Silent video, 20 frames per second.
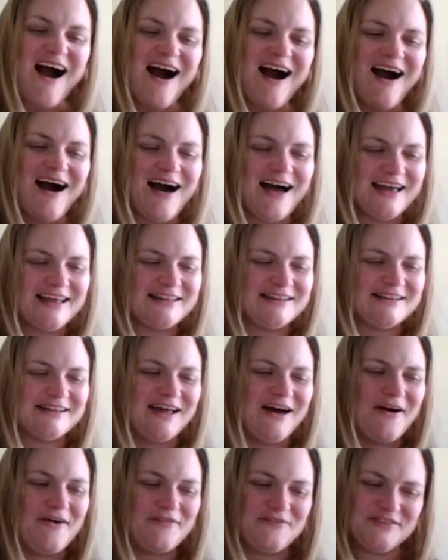I
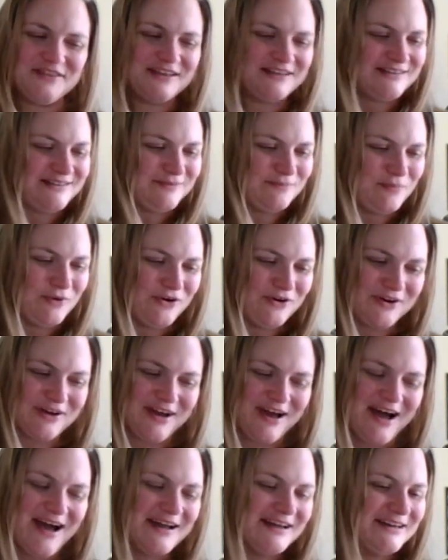love this book.
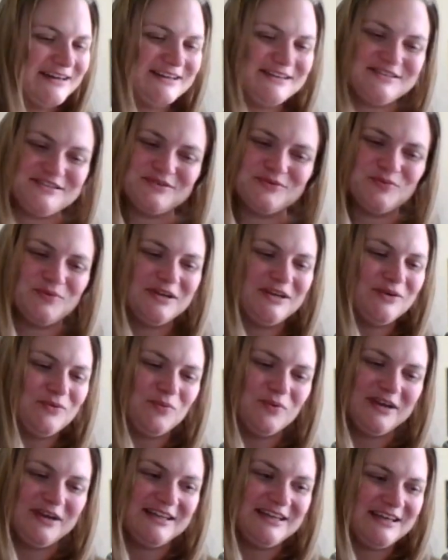I need to
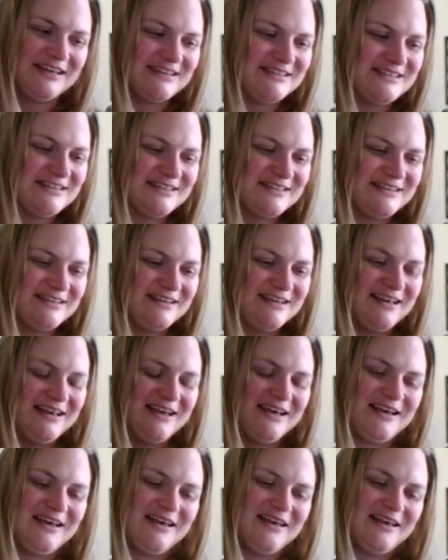reread it.
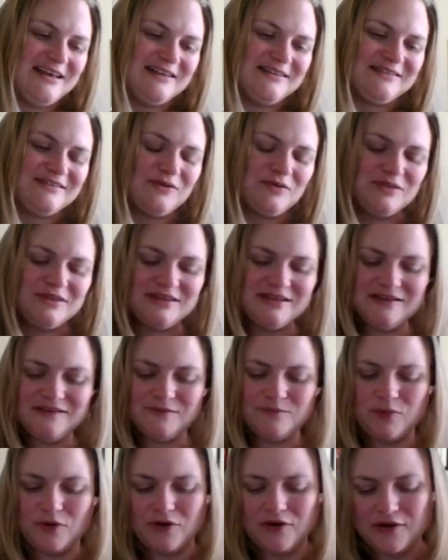So this
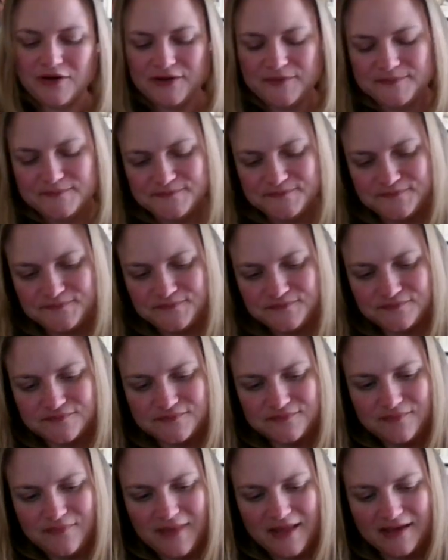book
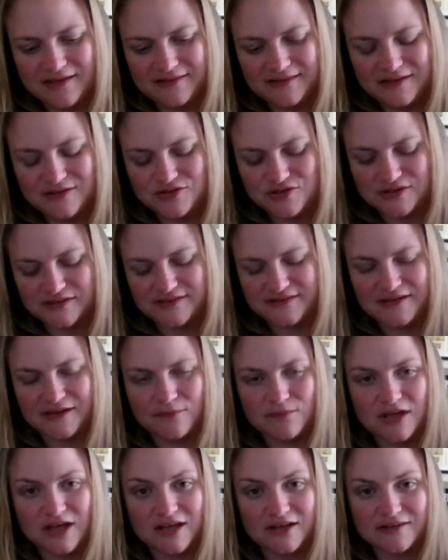is interesting
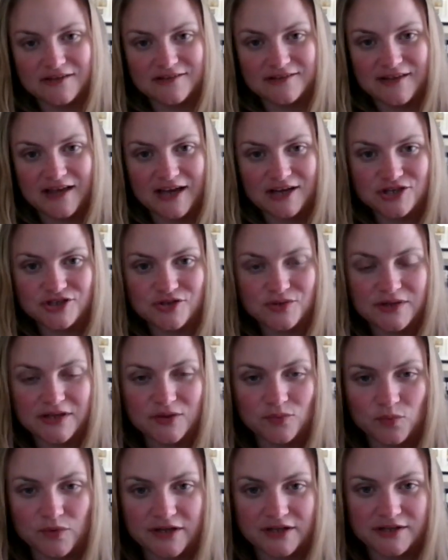because it's actually
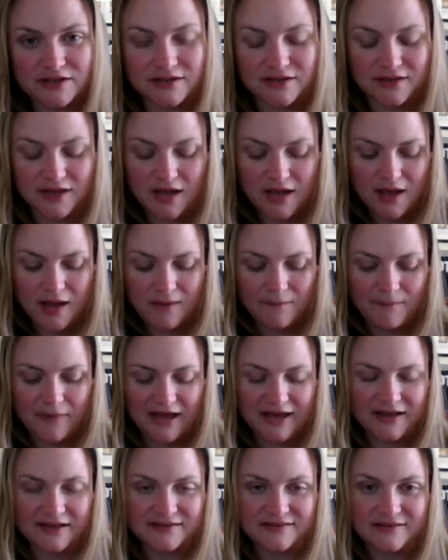written by
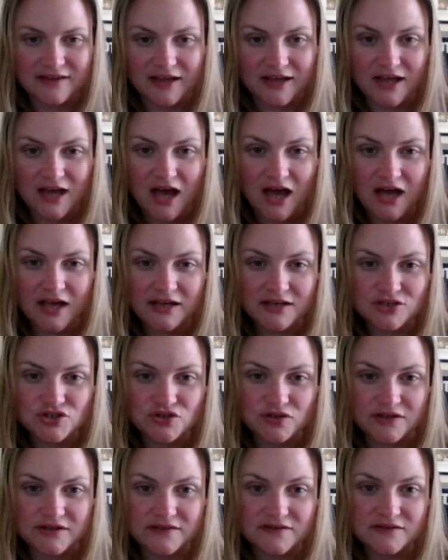a
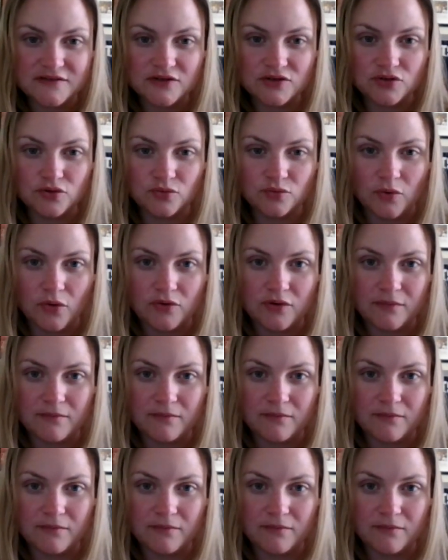psychiatrist who wrote a